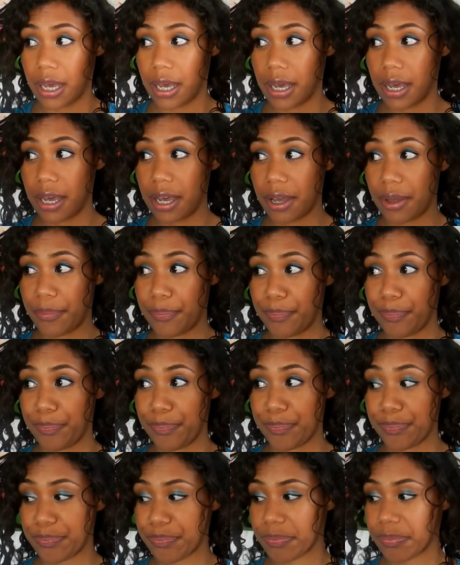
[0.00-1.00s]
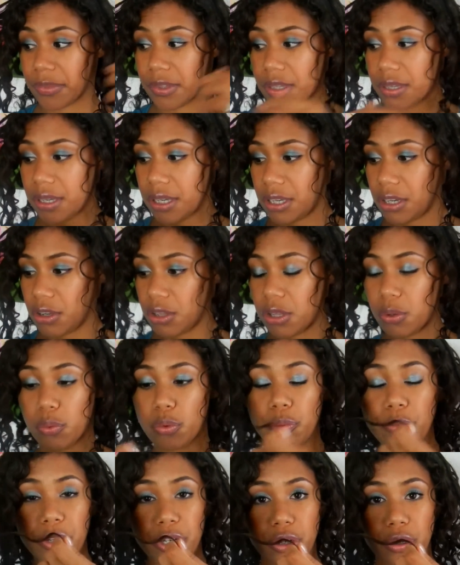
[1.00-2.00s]
you know, there
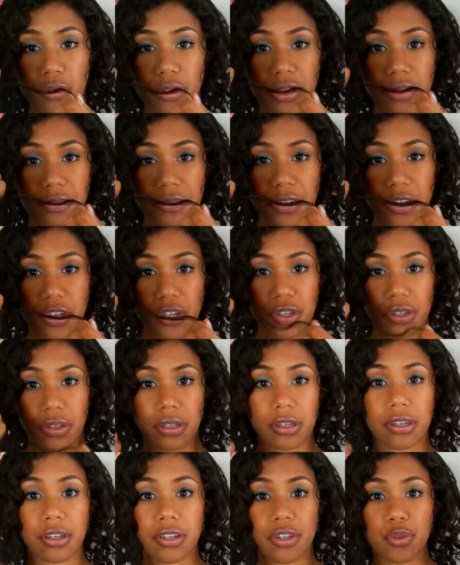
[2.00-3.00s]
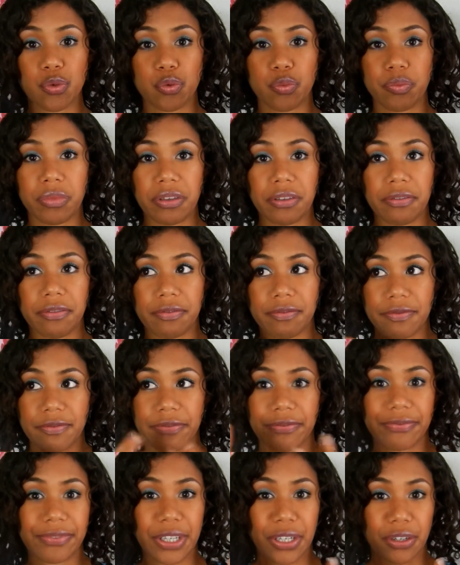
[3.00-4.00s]
would be no definition. The curls would be,
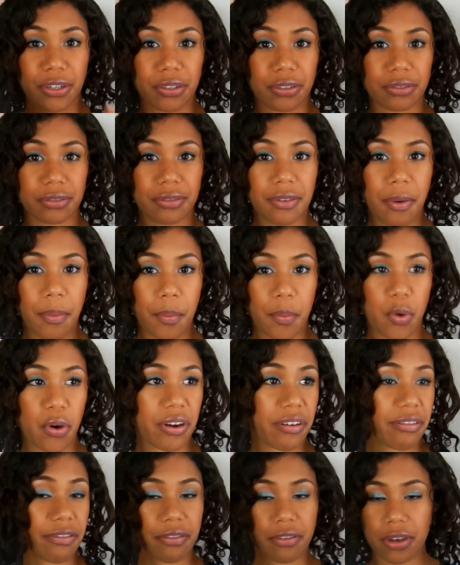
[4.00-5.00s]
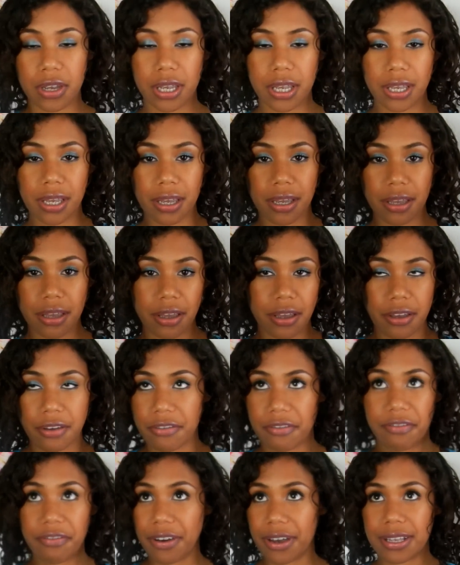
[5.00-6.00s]
you know, more free,
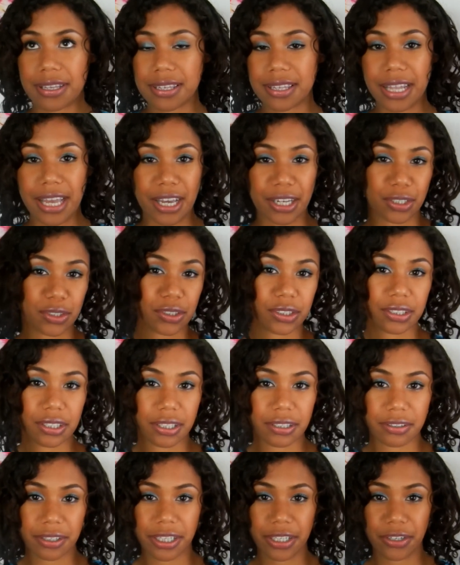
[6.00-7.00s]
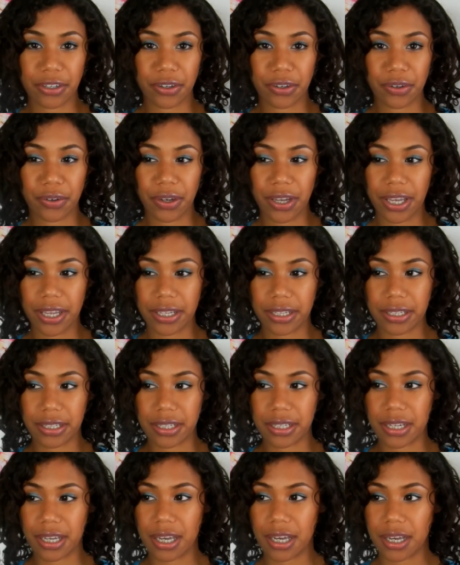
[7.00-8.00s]
fuzzed out, you know,
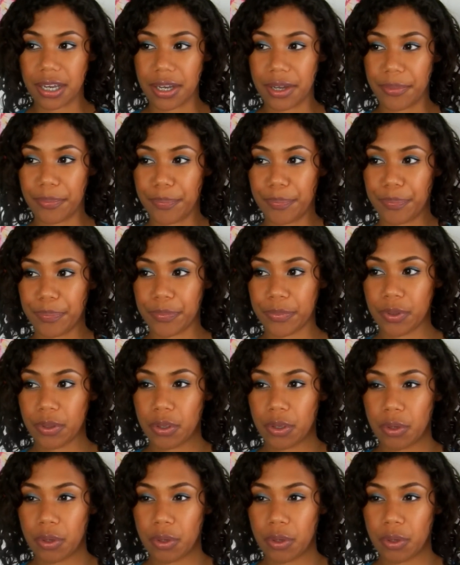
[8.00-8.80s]
and